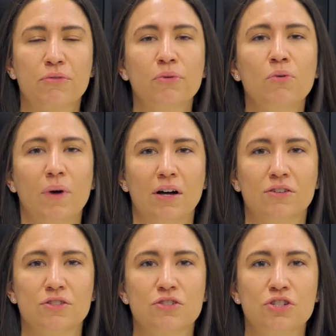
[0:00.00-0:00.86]
through
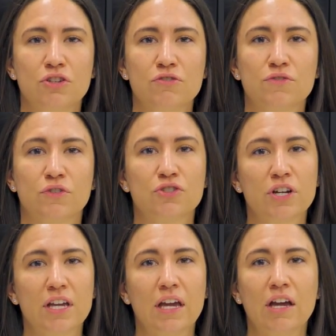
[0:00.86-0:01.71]
wells to use for
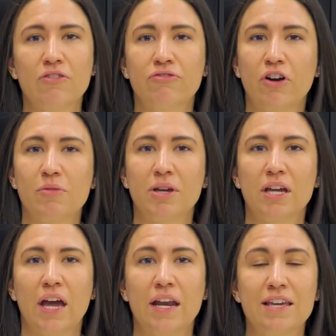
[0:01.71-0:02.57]
drinking,
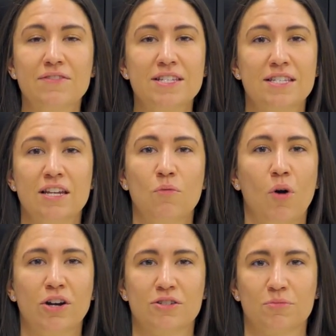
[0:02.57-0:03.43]
farming, and even city water